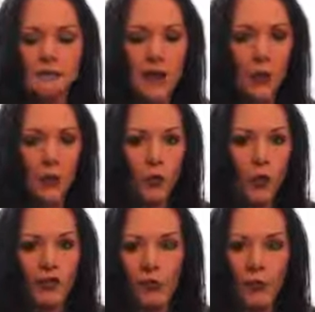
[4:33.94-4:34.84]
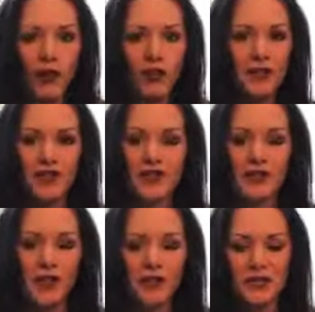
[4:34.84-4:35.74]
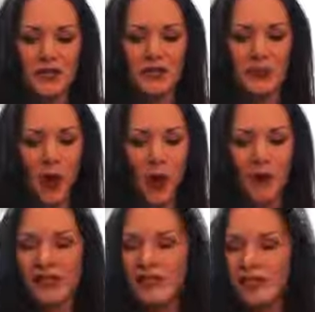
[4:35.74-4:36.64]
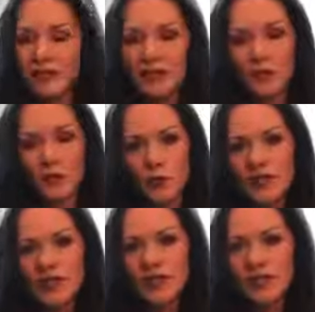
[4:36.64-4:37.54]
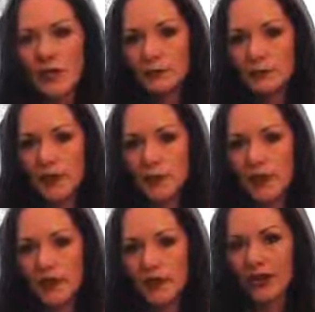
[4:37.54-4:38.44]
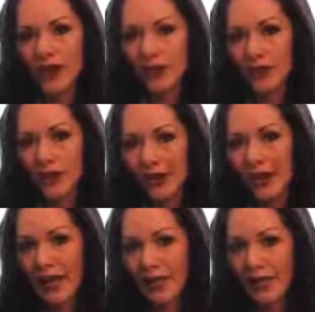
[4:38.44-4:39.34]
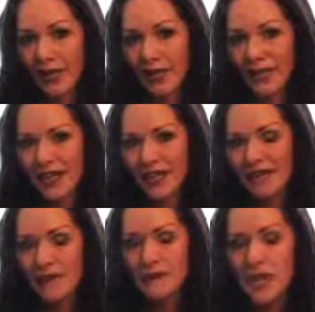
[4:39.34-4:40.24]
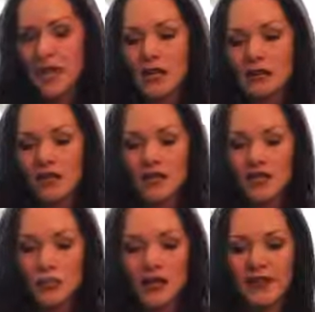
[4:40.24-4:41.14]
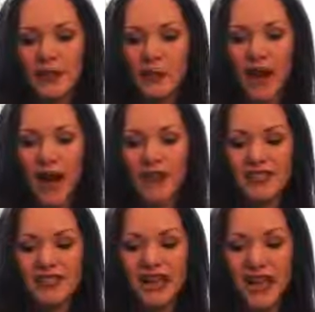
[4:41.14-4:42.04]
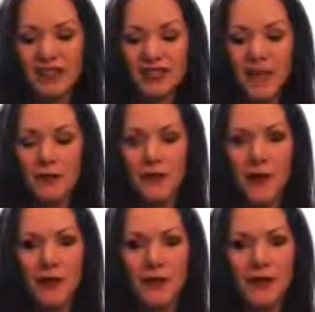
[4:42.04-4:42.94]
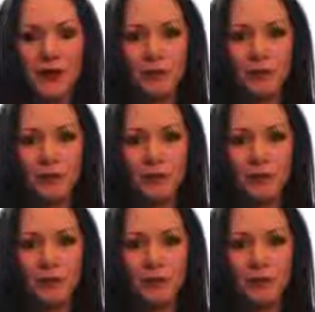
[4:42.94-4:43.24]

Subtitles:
Now, whether your particles are large or small doesn't really tell me whether or not you're going to have a heart attack. Because you may think, well, obviously every time the particles are